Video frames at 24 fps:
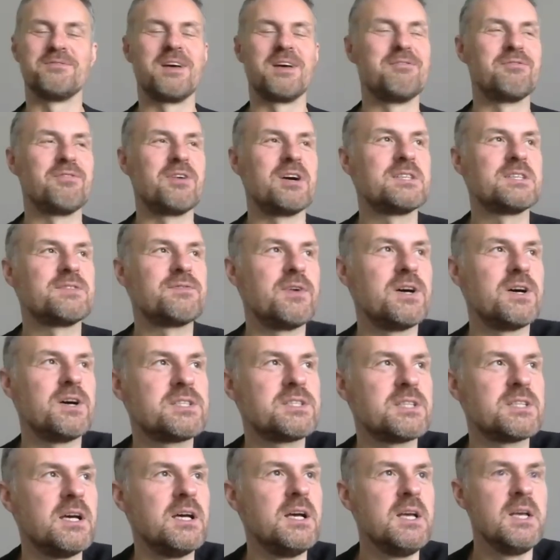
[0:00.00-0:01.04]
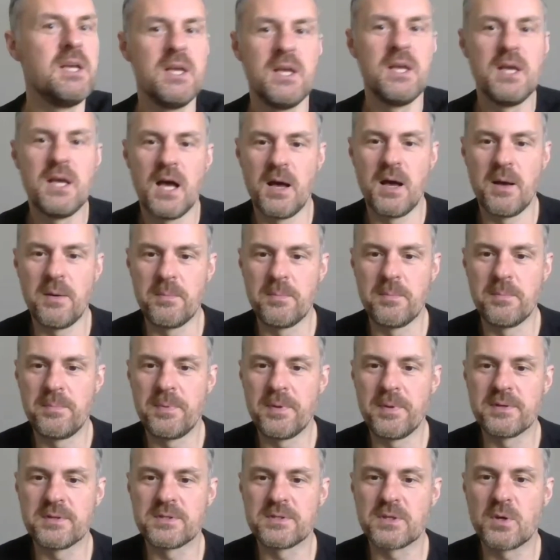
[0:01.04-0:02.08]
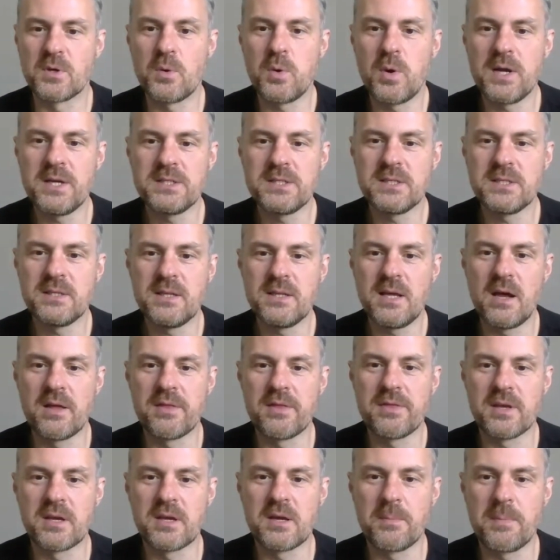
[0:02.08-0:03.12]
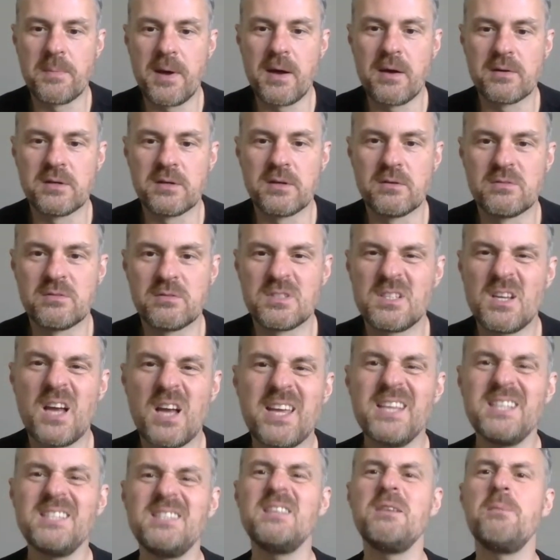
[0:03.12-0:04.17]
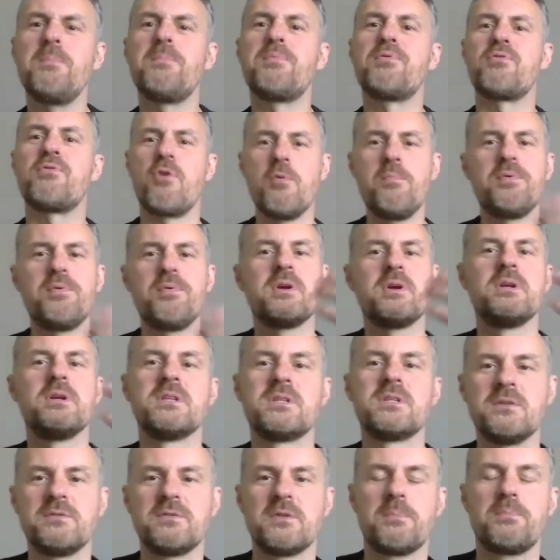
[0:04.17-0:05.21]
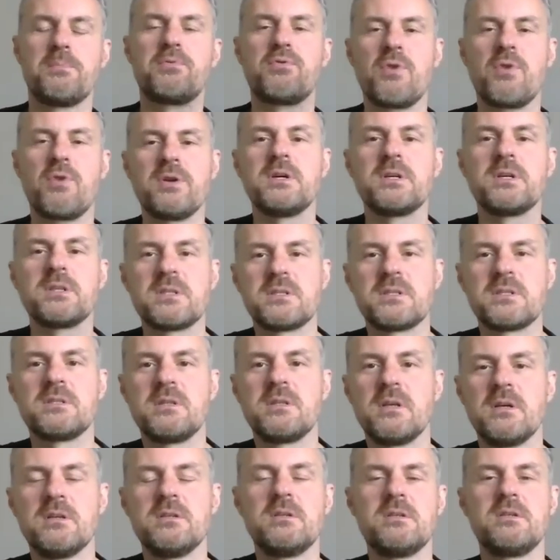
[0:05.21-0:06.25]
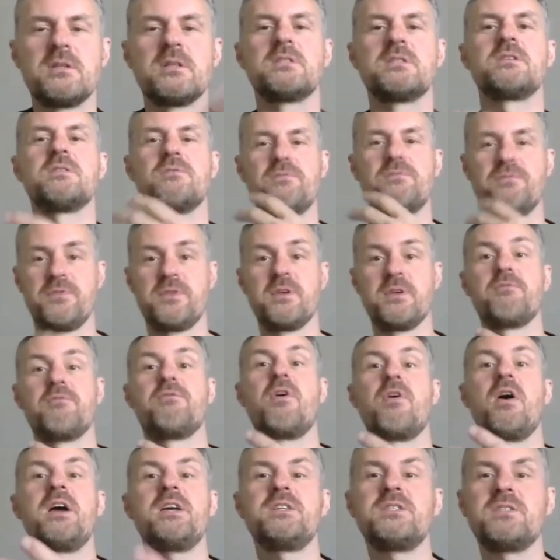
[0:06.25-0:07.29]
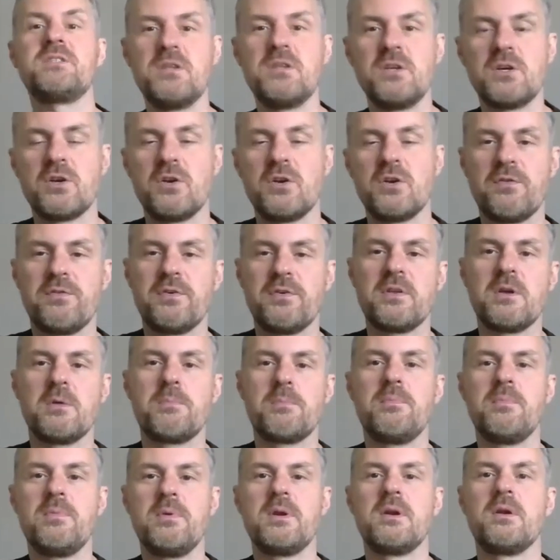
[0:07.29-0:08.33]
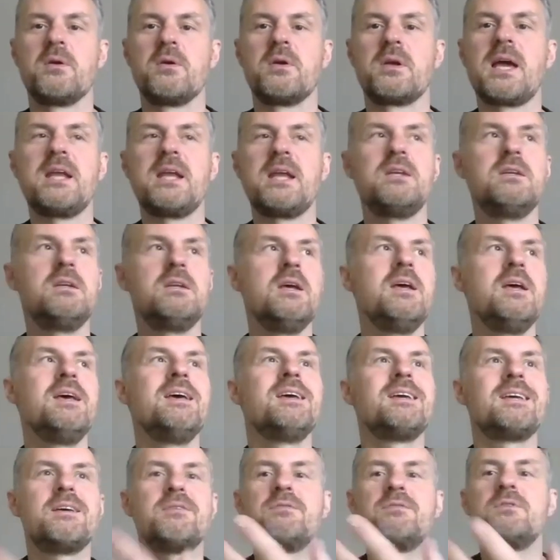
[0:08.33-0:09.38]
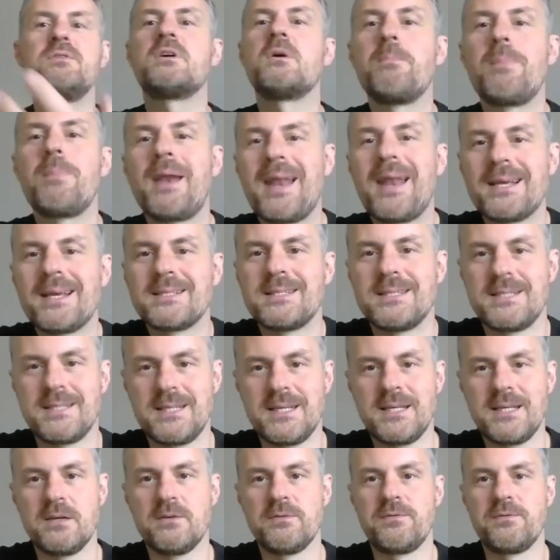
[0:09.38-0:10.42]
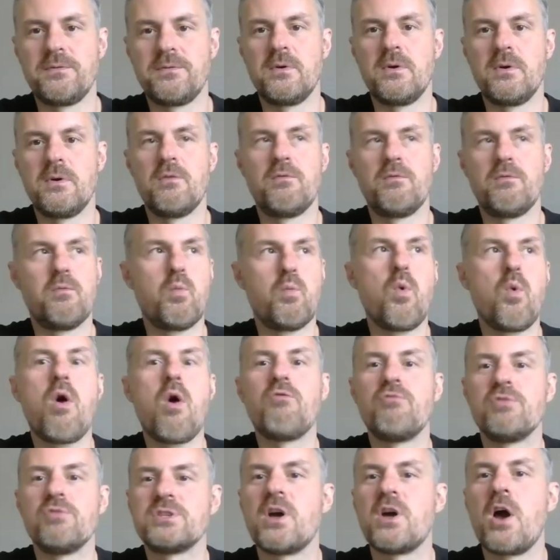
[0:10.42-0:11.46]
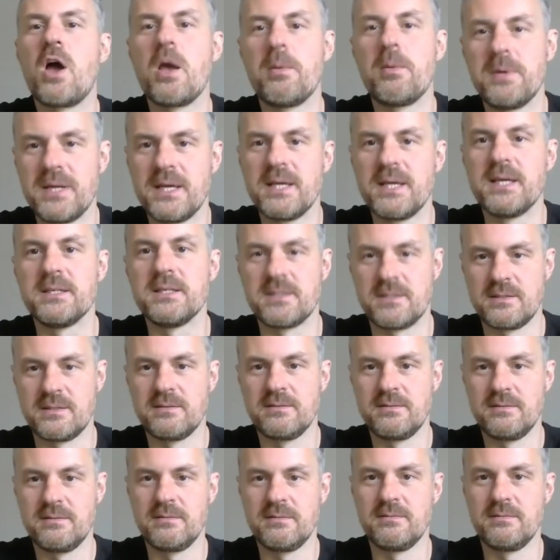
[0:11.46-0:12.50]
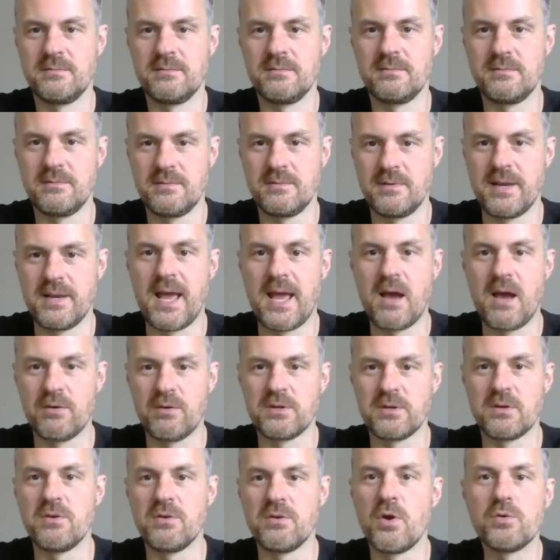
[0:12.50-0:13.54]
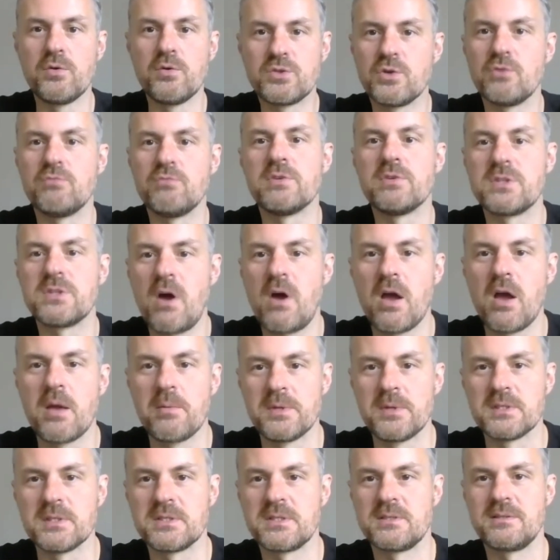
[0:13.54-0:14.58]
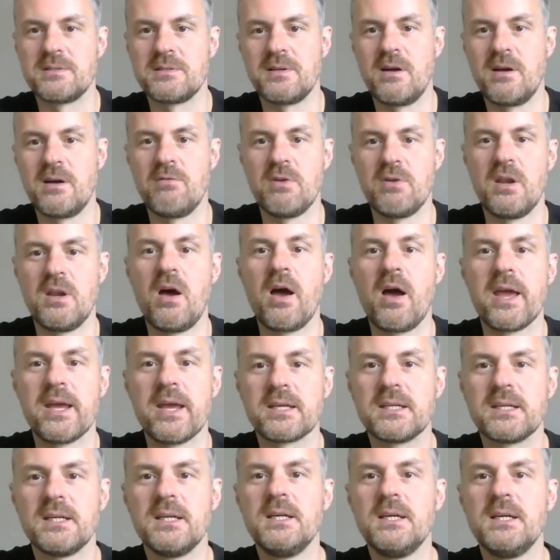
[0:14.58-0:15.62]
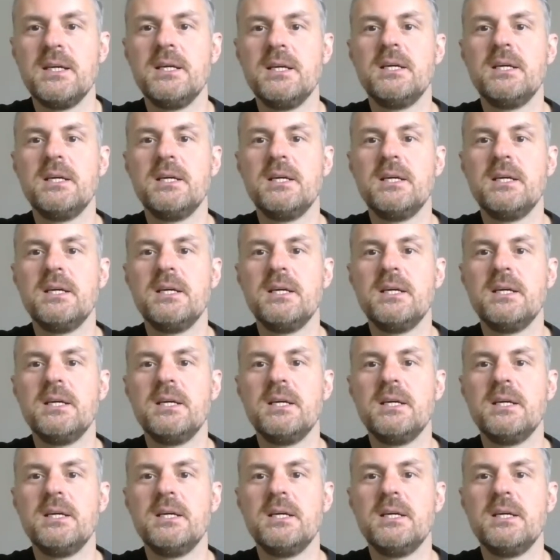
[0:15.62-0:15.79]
and vice versa. But there's a question there, I think, about, you know, just, I guess the appropriateness of the products that there's the advice that you can offer. Given the complexity of what retirement is now, you know, no two retirements are alike.